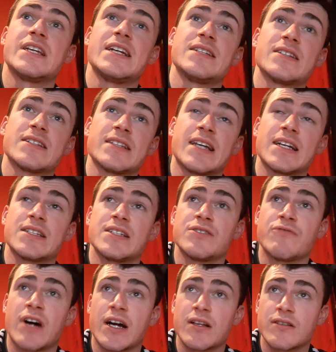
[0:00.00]
needs to select
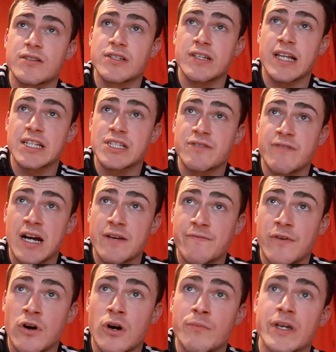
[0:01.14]
the right
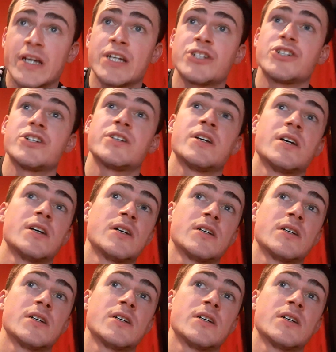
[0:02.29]
formation.